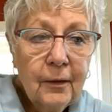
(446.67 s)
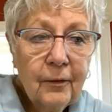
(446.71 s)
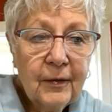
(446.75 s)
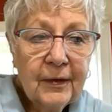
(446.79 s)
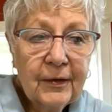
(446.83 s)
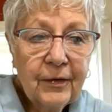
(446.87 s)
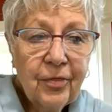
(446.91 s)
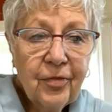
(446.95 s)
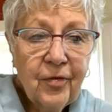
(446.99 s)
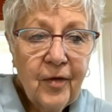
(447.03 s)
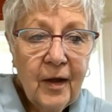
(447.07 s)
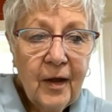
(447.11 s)

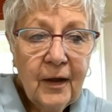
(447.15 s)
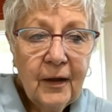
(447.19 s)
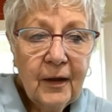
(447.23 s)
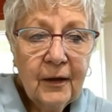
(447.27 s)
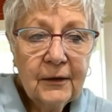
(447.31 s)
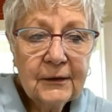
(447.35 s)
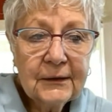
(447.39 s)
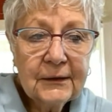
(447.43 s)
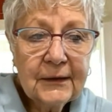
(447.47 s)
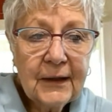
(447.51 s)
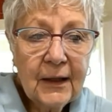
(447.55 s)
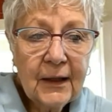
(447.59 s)

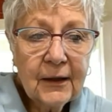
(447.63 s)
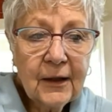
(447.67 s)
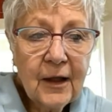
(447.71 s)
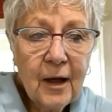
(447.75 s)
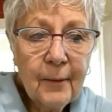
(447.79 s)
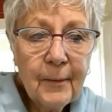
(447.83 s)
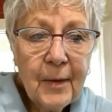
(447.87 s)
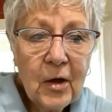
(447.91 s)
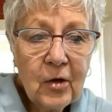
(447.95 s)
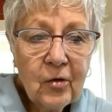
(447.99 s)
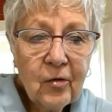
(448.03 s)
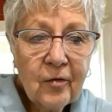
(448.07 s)
things that
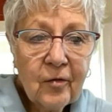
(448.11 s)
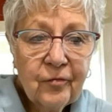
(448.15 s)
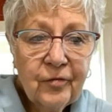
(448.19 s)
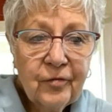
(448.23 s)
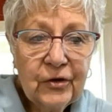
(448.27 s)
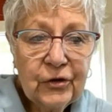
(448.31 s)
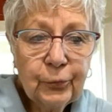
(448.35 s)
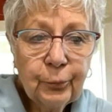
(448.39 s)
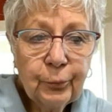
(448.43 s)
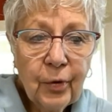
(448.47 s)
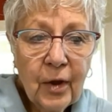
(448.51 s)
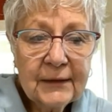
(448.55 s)
come out of the
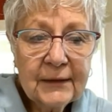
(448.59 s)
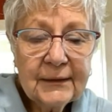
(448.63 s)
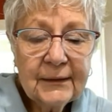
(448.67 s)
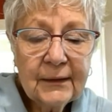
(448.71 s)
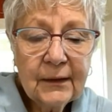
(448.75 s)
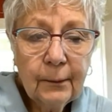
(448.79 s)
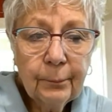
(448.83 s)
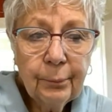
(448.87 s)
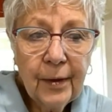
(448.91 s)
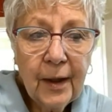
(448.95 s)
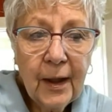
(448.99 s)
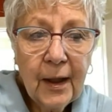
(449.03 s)
fish
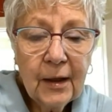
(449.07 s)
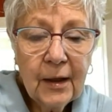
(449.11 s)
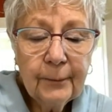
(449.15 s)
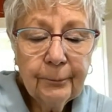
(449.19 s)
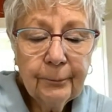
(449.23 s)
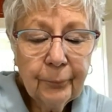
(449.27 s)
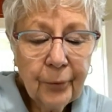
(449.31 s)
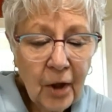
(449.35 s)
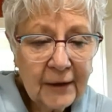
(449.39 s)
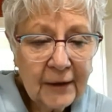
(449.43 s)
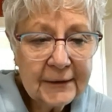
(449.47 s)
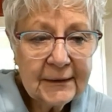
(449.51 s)

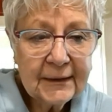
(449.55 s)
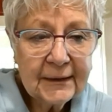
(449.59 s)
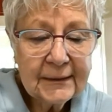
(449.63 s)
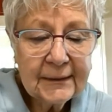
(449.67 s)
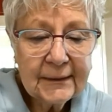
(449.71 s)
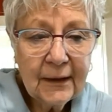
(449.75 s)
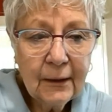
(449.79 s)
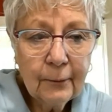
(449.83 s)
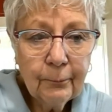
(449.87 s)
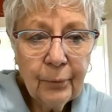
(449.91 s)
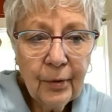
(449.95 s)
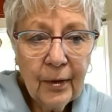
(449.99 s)

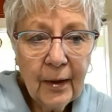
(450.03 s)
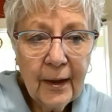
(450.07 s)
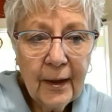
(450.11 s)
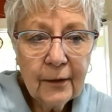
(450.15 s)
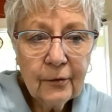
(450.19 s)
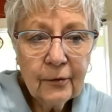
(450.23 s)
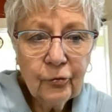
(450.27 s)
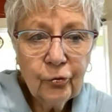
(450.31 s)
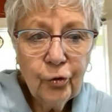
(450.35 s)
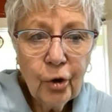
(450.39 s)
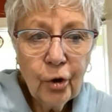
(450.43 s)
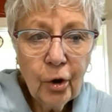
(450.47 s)
processing
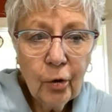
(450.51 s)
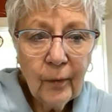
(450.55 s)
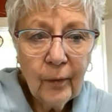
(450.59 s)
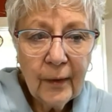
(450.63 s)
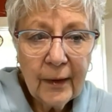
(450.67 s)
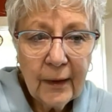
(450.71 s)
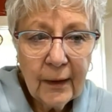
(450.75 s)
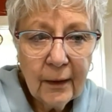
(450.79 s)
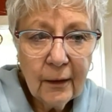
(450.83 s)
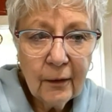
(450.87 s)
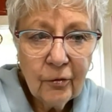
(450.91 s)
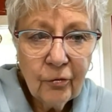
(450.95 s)
plant go
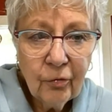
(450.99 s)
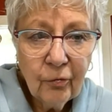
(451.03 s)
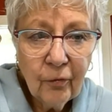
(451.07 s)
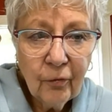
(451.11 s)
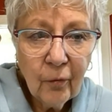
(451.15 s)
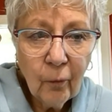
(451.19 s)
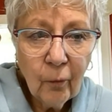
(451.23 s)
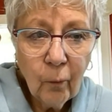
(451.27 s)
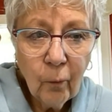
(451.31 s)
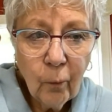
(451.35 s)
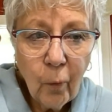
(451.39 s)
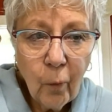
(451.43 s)
into
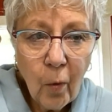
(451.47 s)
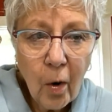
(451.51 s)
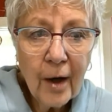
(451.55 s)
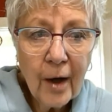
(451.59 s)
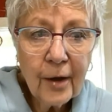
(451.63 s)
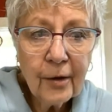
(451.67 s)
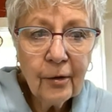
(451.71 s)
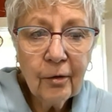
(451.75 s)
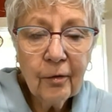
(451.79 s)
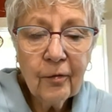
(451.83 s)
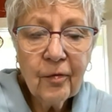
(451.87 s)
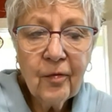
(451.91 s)
the
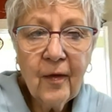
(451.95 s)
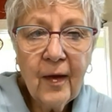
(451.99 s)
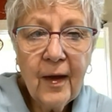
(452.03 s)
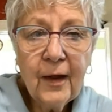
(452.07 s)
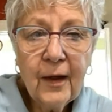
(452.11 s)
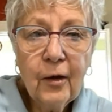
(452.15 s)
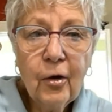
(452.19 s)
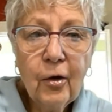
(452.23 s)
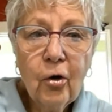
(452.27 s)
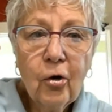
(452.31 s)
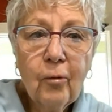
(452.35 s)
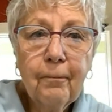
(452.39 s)
water, they
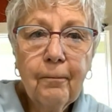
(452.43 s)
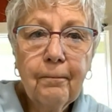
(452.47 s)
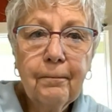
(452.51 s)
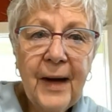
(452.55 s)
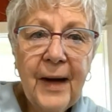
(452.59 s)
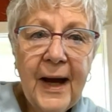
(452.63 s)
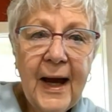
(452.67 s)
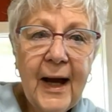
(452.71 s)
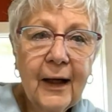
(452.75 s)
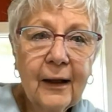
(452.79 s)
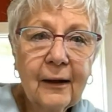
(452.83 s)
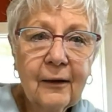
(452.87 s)
go
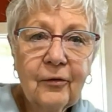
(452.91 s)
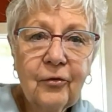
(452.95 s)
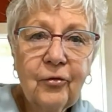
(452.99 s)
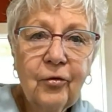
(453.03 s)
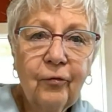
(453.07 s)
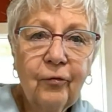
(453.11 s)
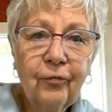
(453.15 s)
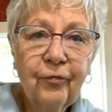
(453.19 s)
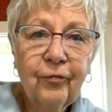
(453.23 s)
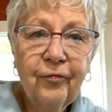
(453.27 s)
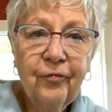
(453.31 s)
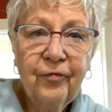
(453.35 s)
back
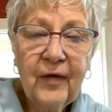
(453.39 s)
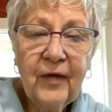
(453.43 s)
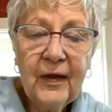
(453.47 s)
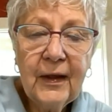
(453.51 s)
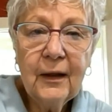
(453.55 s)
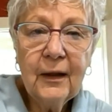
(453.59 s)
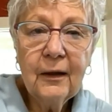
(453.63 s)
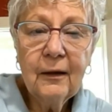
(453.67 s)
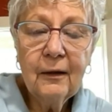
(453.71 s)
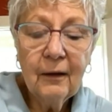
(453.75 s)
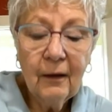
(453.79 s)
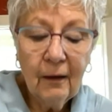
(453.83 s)
to
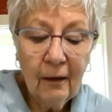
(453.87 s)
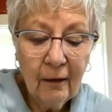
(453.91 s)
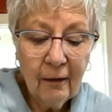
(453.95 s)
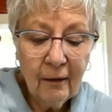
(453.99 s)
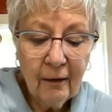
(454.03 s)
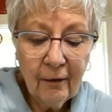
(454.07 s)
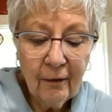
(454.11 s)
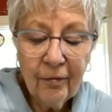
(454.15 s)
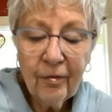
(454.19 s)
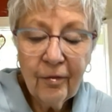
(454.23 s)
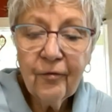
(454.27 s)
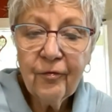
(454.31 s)
feed
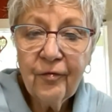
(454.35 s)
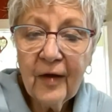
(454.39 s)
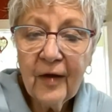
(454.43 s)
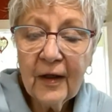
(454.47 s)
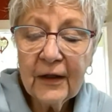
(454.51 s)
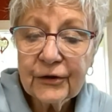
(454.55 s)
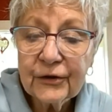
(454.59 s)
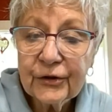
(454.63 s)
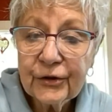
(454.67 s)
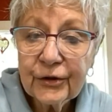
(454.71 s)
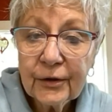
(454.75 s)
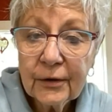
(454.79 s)
the
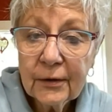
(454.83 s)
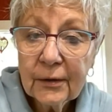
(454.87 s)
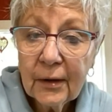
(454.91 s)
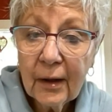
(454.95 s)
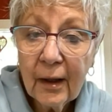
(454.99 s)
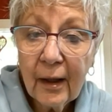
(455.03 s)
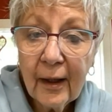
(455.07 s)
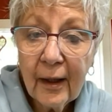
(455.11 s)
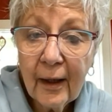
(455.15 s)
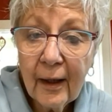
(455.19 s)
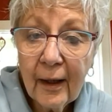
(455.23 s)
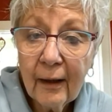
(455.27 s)
fish
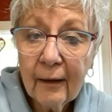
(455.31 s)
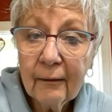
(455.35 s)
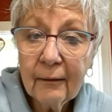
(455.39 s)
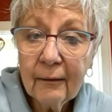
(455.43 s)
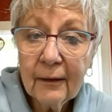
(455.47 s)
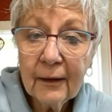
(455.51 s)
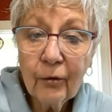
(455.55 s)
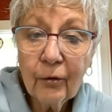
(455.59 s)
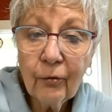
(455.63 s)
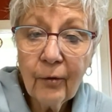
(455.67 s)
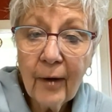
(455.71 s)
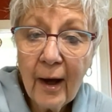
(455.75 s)
and
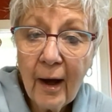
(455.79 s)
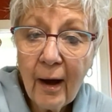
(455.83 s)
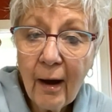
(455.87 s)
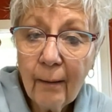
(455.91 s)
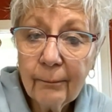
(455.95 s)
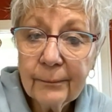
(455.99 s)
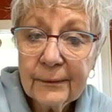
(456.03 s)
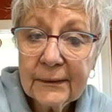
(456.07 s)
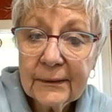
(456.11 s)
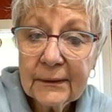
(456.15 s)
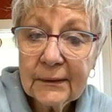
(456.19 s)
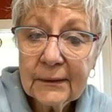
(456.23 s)
the
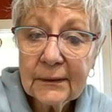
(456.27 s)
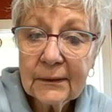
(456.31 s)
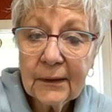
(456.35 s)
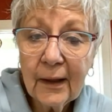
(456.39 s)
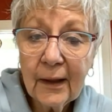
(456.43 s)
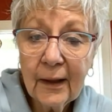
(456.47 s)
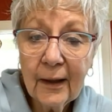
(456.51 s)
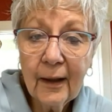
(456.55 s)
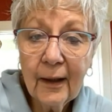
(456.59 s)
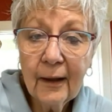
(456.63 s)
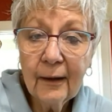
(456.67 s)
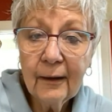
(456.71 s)
crabs
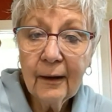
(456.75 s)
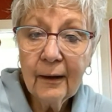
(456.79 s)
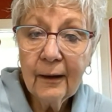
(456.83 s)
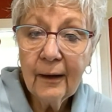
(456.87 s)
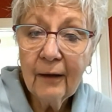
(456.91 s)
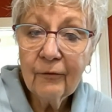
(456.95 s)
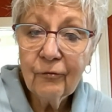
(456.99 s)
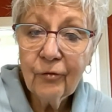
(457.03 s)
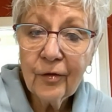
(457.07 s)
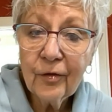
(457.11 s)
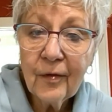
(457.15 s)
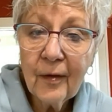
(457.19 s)
and
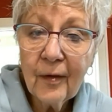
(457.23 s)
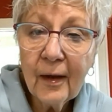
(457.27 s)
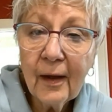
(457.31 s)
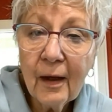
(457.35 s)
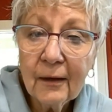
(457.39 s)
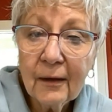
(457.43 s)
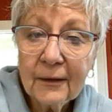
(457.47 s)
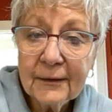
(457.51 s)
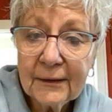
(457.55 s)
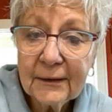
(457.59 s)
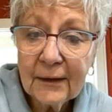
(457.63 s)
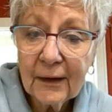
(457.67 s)
everything
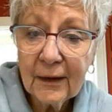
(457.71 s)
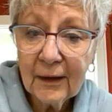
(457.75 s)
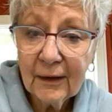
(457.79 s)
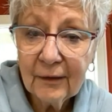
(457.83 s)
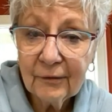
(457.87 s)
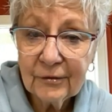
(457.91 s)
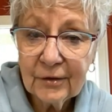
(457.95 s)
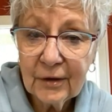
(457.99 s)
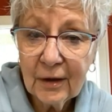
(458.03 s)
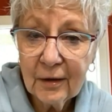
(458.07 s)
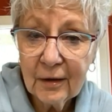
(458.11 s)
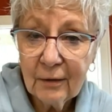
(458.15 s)
else that
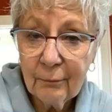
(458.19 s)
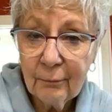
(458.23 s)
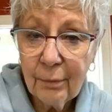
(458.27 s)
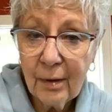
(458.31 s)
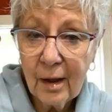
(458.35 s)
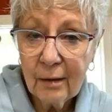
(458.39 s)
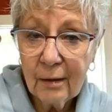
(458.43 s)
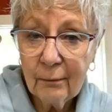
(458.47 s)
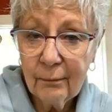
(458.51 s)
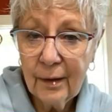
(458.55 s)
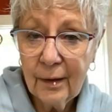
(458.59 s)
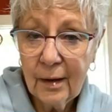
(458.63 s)
lives on the
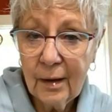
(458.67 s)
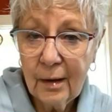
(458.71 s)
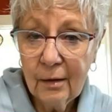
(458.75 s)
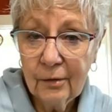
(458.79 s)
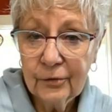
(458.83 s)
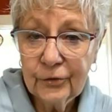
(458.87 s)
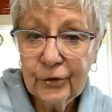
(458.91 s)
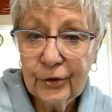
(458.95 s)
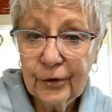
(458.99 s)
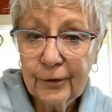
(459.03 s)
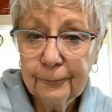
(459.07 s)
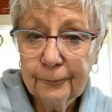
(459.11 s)
bottom of the
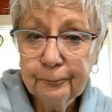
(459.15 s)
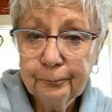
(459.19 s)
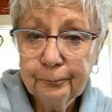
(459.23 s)
ocean.